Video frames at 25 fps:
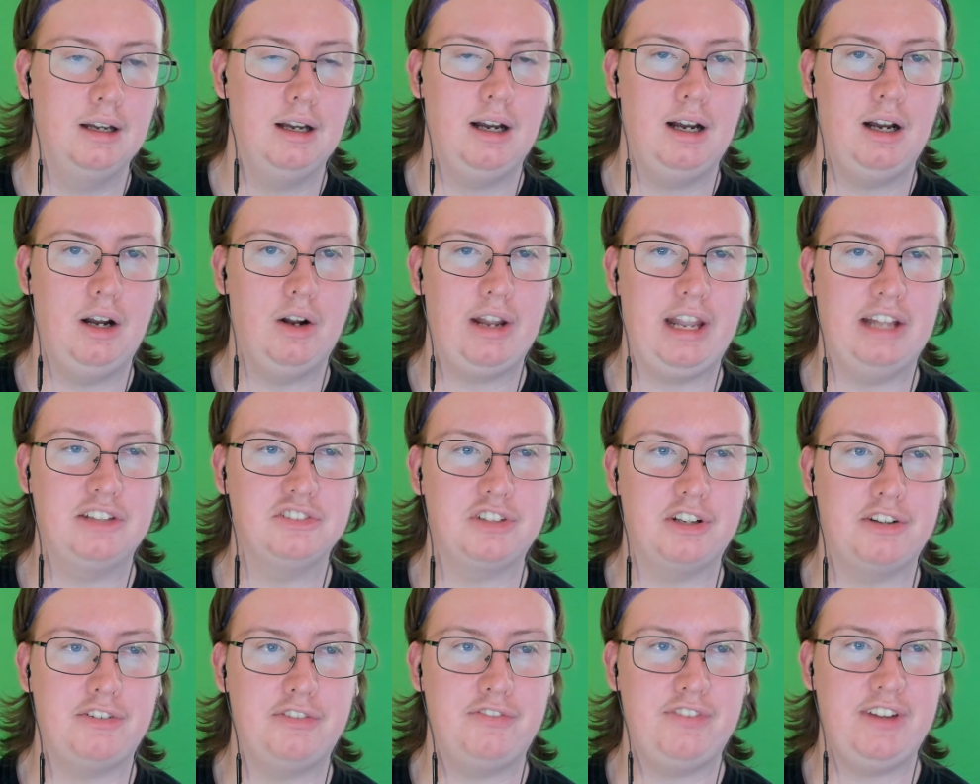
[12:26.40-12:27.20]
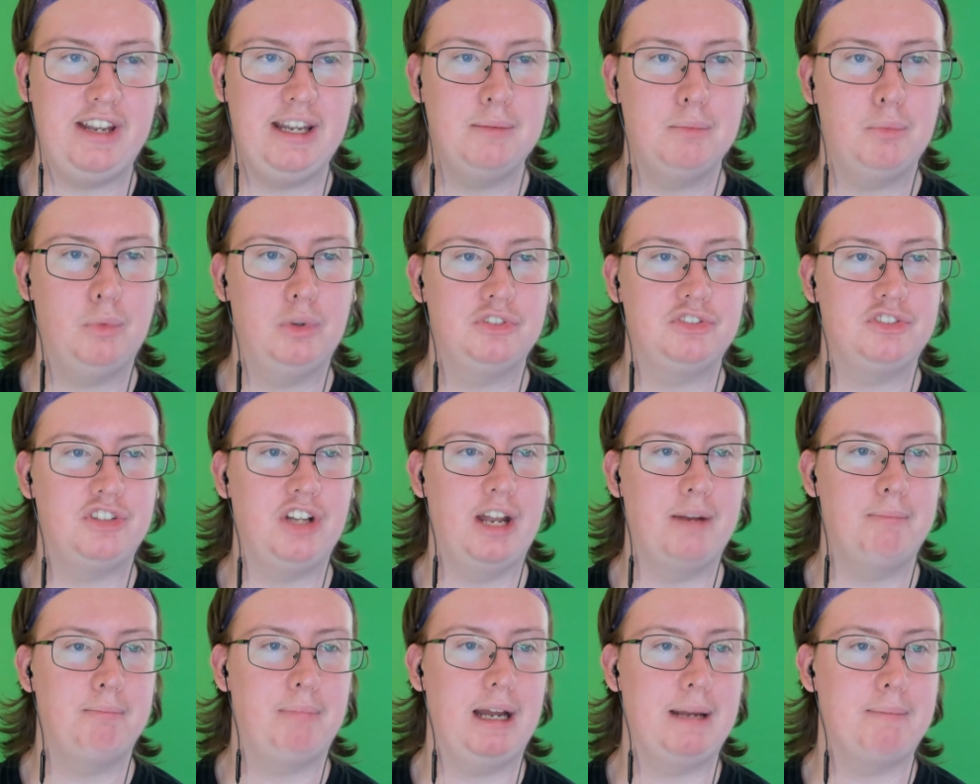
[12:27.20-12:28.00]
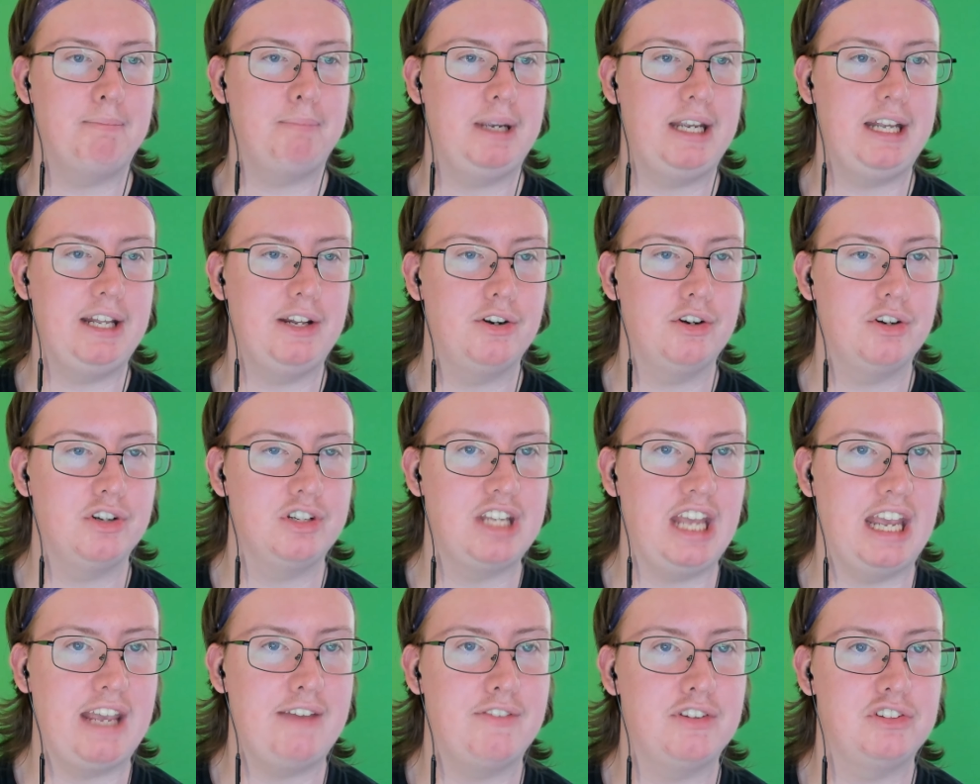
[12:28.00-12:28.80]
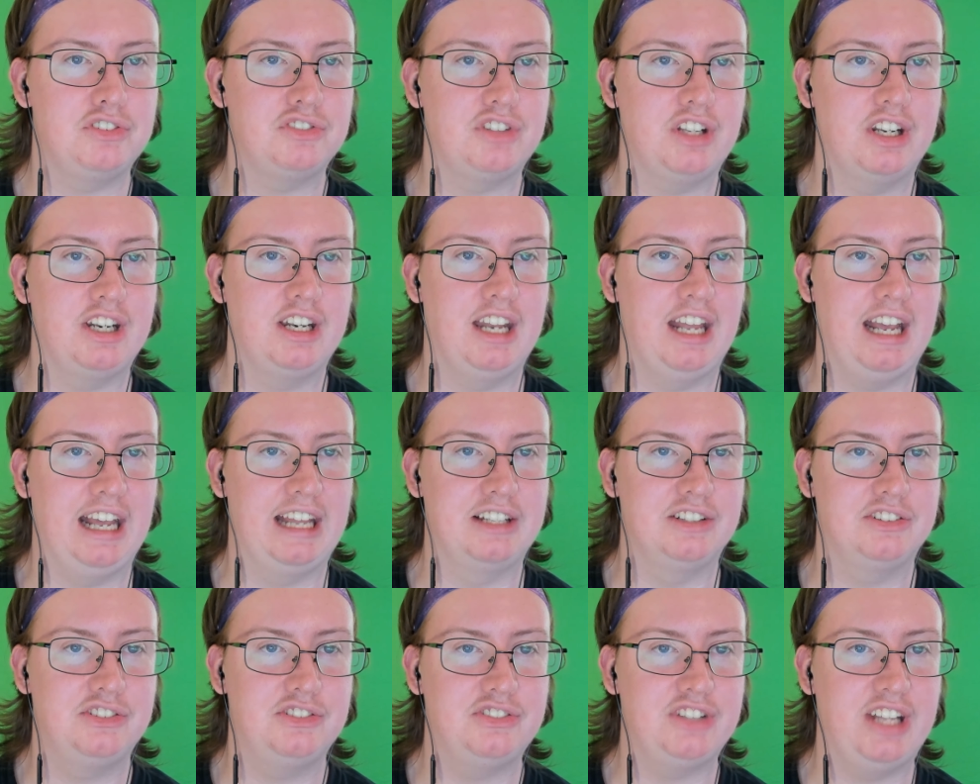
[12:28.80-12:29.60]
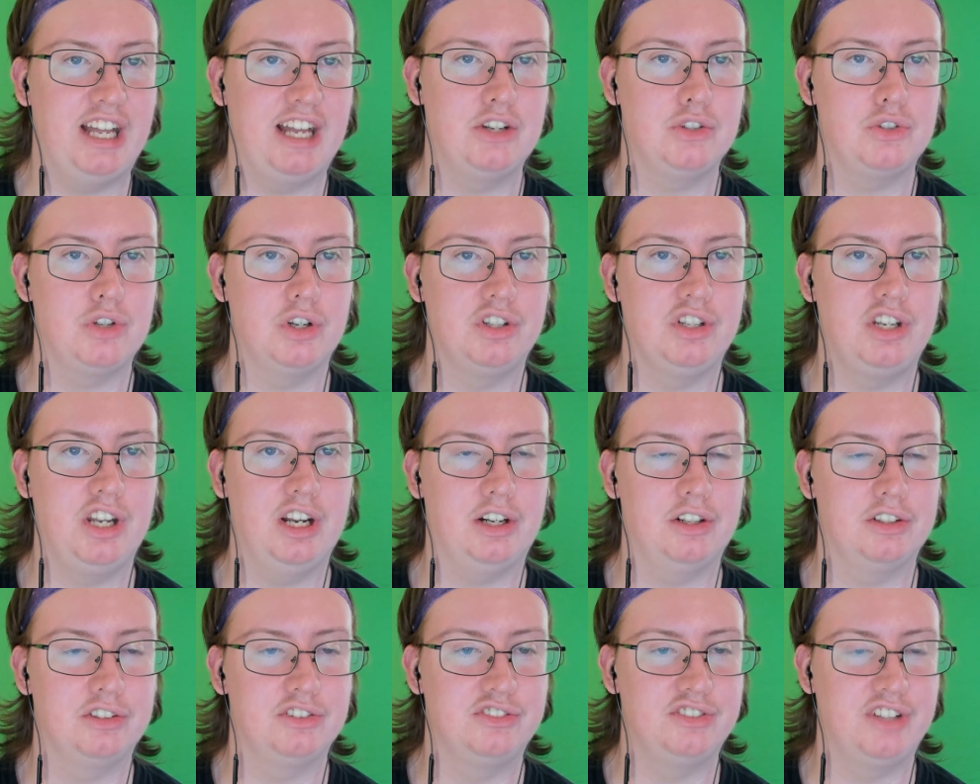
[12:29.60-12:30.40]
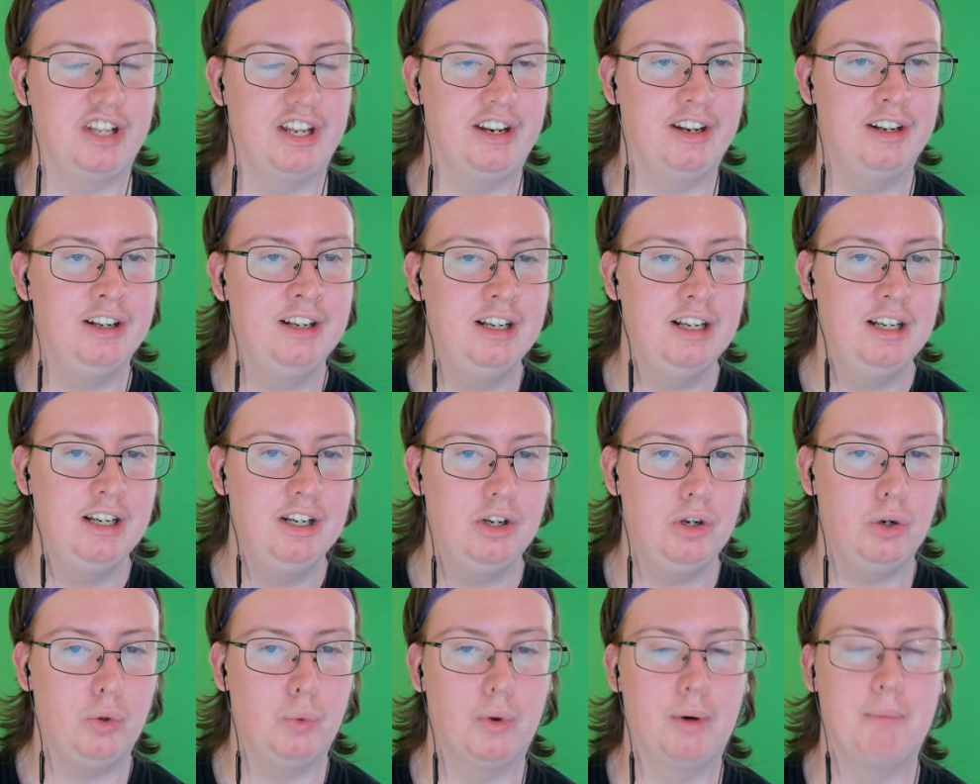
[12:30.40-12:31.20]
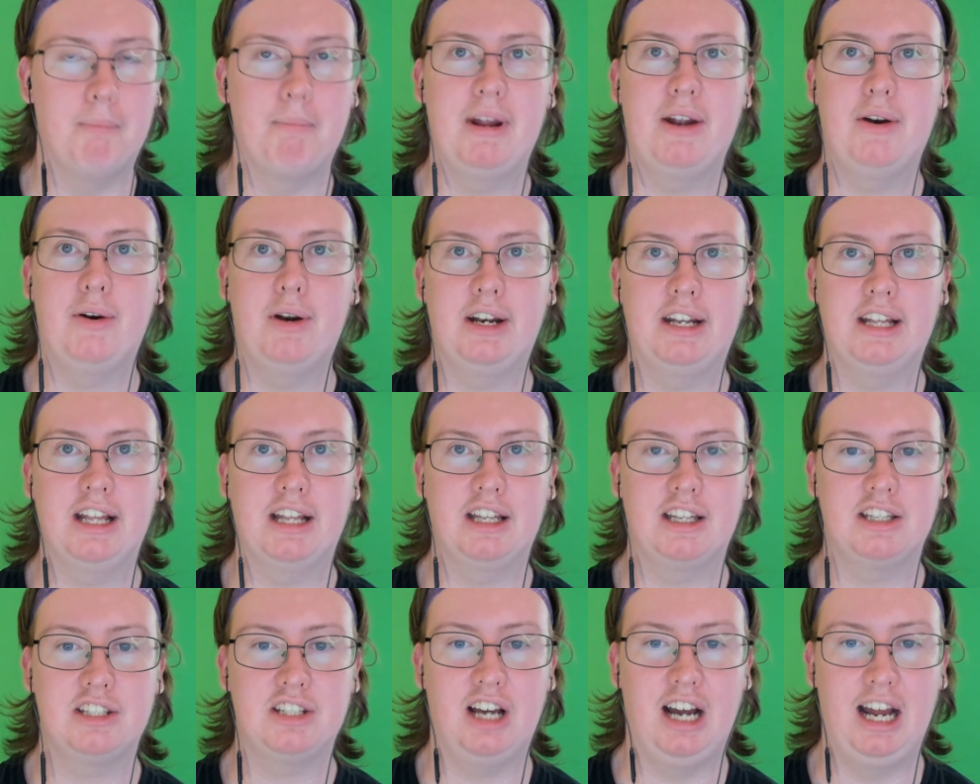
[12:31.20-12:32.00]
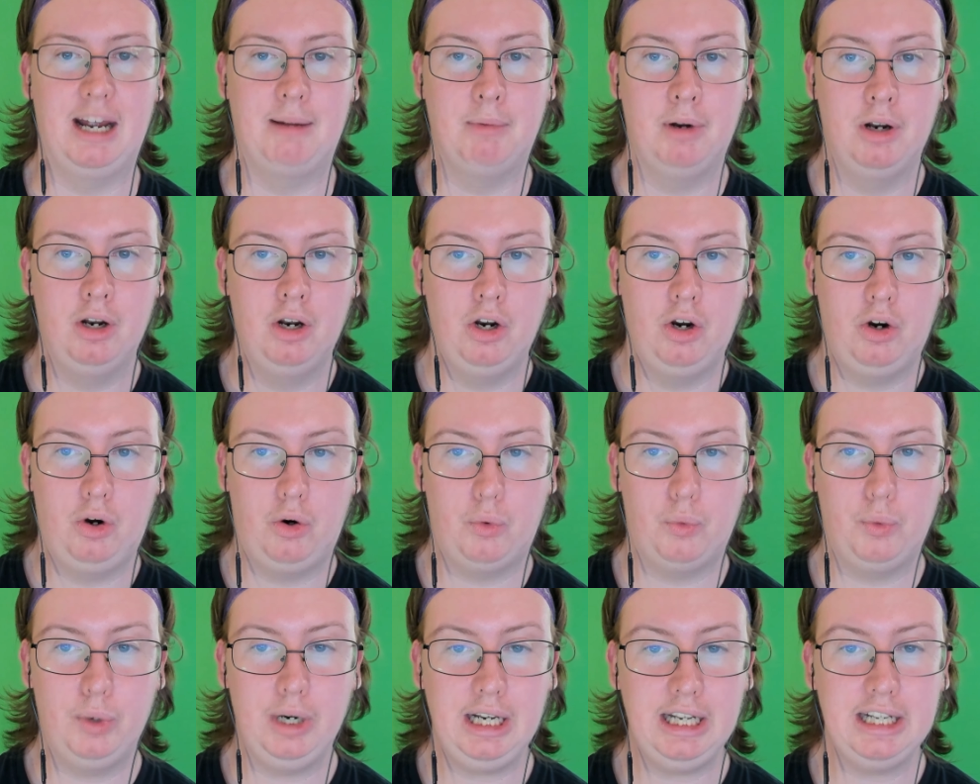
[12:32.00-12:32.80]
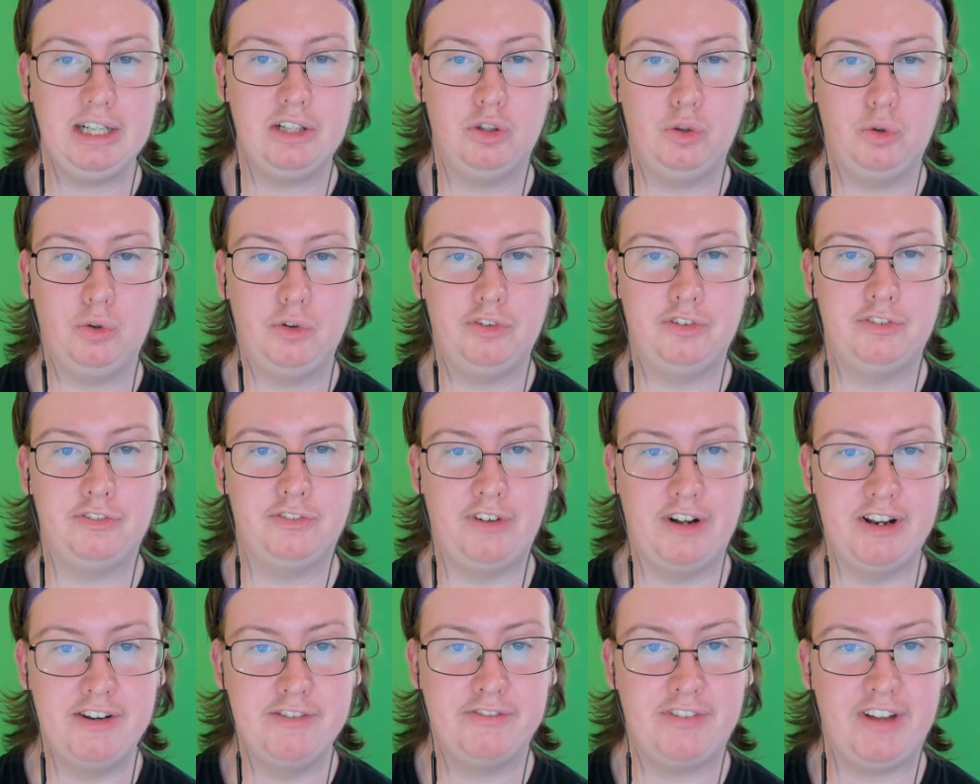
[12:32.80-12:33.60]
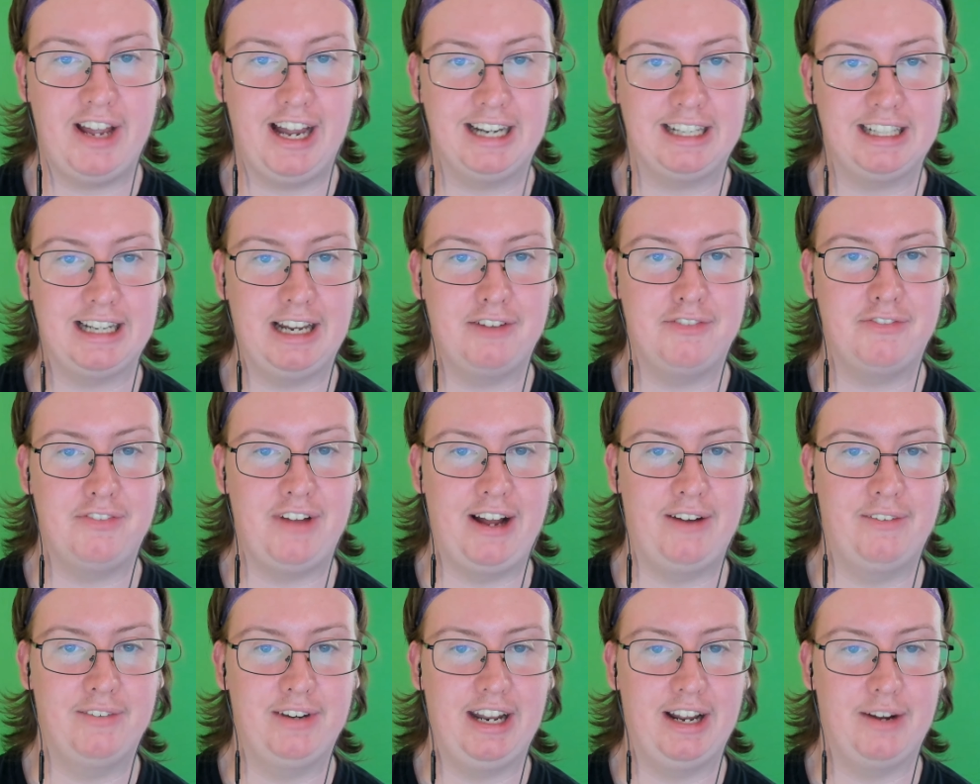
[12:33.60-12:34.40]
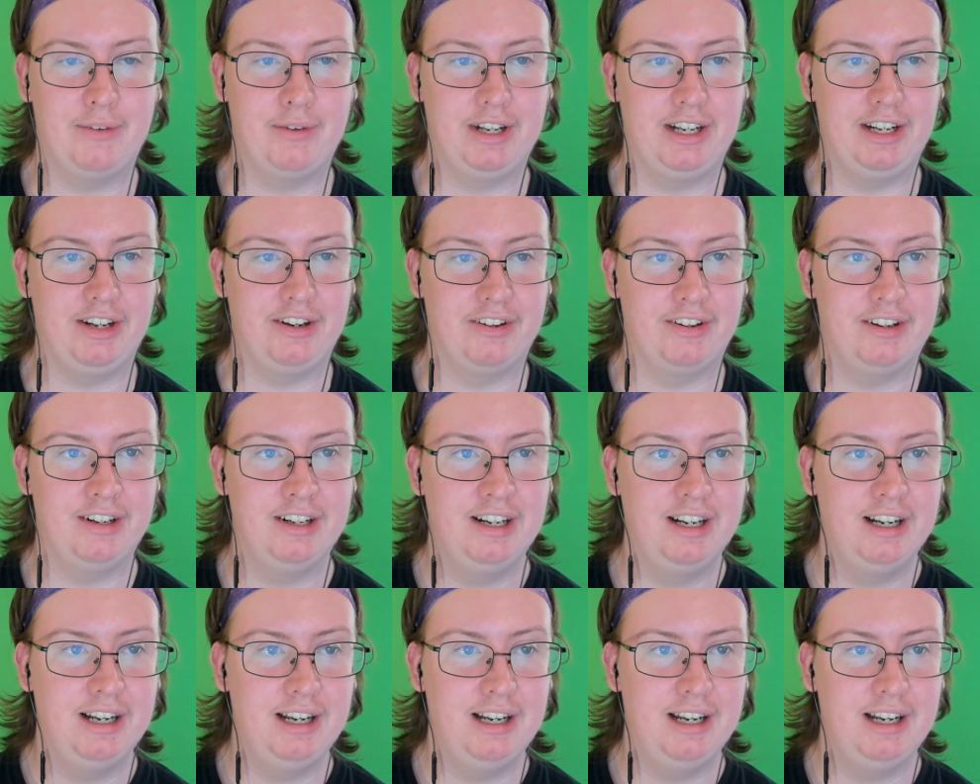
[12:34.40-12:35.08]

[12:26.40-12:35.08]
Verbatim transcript: Okay, so the theme was done by Peter Davison and Sandra Dickinson, who were married at the time. Really cool fun fact I found out here.